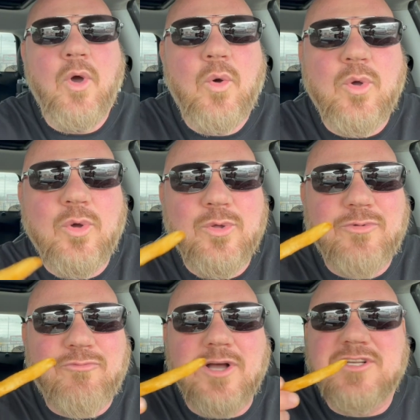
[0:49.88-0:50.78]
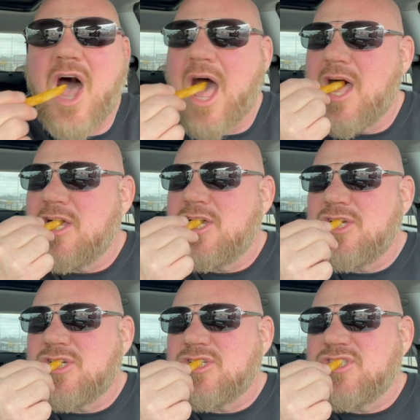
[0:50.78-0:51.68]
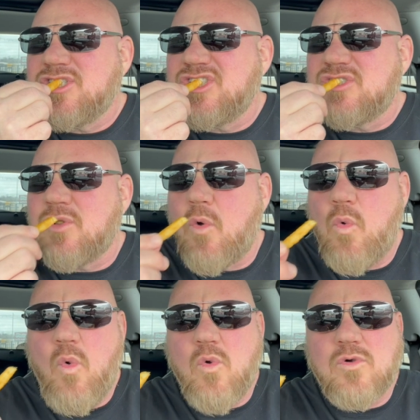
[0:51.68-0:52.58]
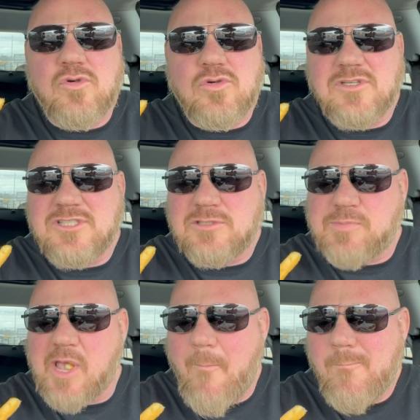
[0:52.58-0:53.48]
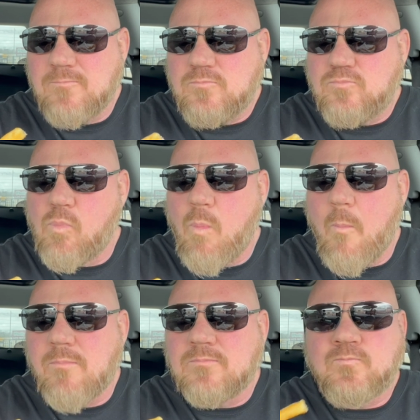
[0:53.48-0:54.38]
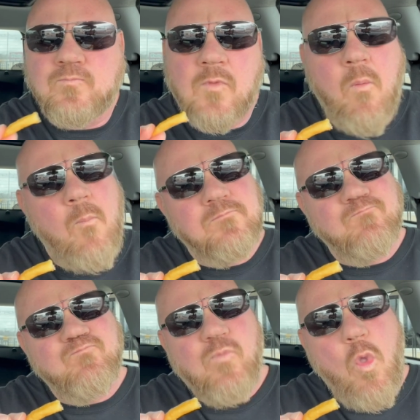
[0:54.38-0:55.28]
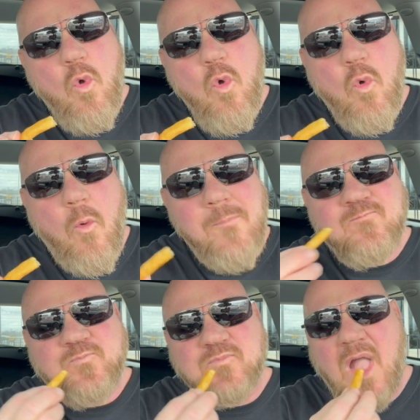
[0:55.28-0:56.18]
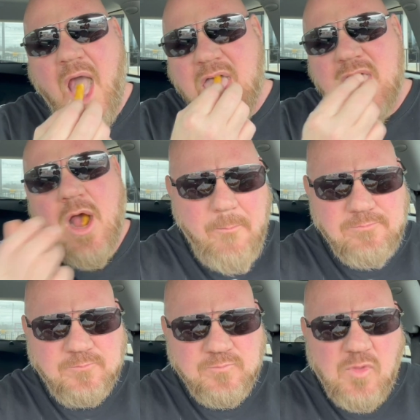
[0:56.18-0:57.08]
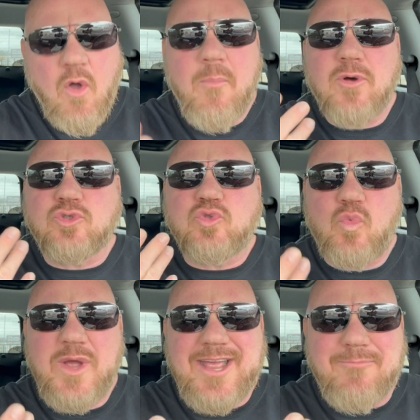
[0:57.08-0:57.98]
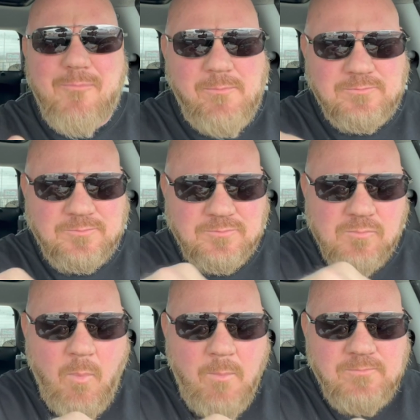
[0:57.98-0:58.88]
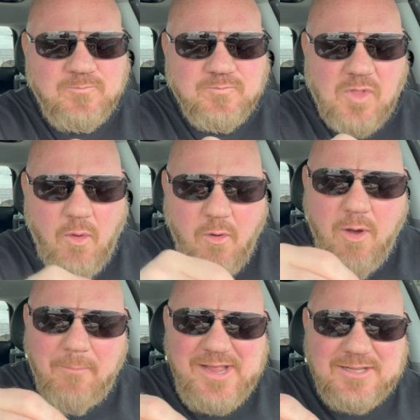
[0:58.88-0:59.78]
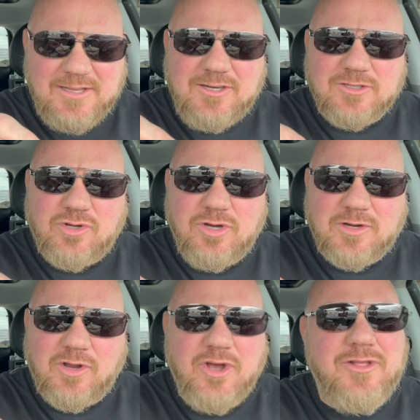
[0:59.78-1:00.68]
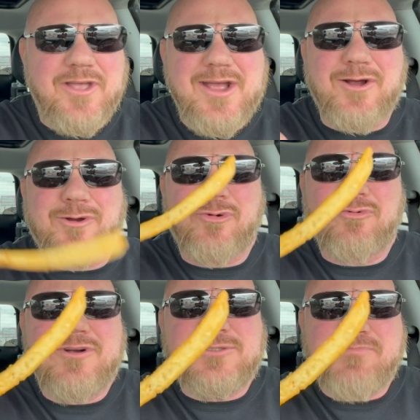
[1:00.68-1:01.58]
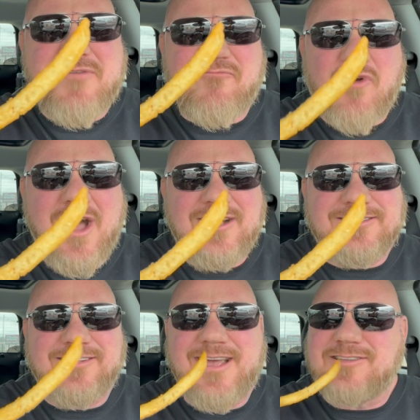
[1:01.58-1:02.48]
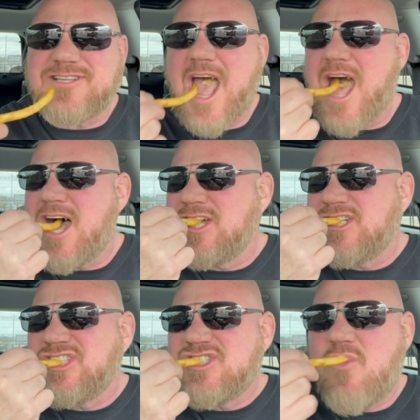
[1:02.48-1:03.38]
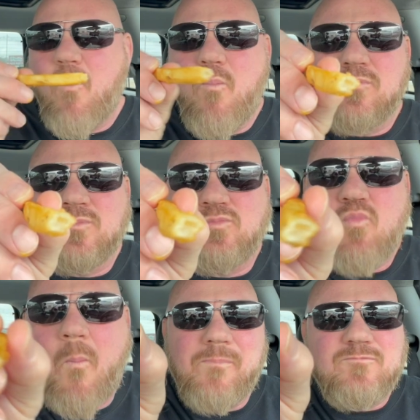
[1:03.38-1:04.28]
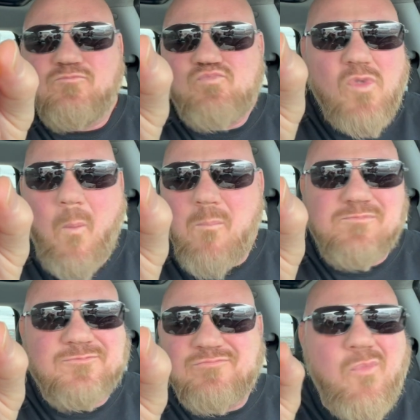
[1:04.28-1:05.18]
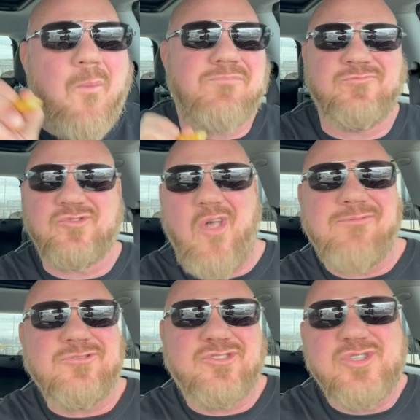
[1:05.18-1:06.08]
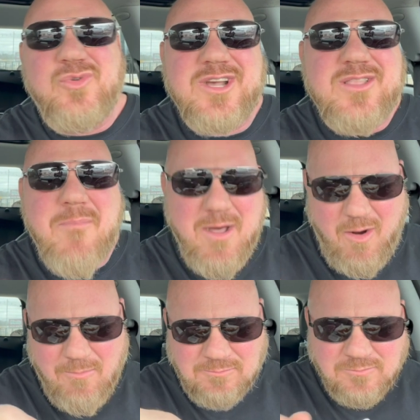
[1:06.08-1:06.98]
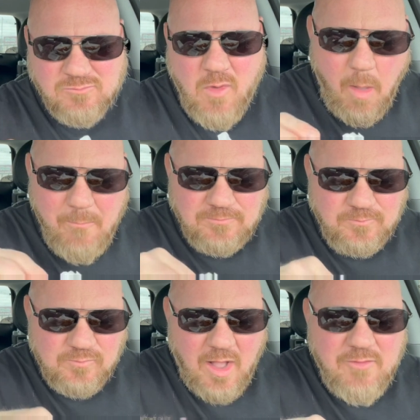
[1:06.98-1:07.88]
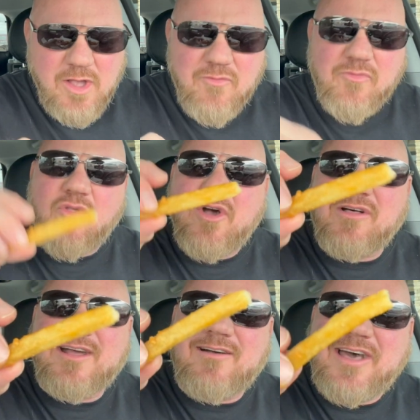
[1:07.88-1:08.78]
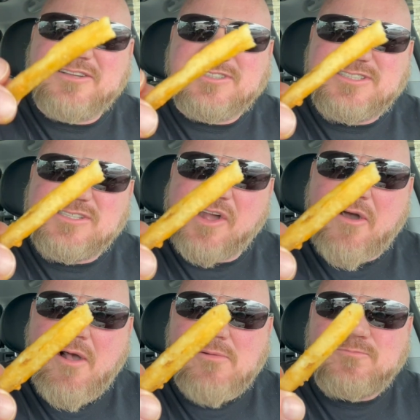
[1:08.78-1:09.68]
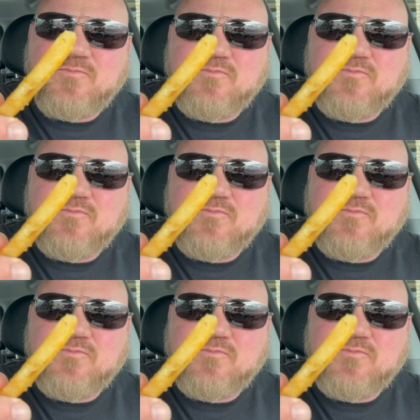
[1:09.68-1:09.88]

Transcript: We'll get the fries out. Mmm. Ooh, crispy. Mmm. Ooh. Almost sweet. Oh man, they are cooked good. They are crispy fries on the outside. Soft and chewy in the middle. It doesn't look like a lot of seasoning on them.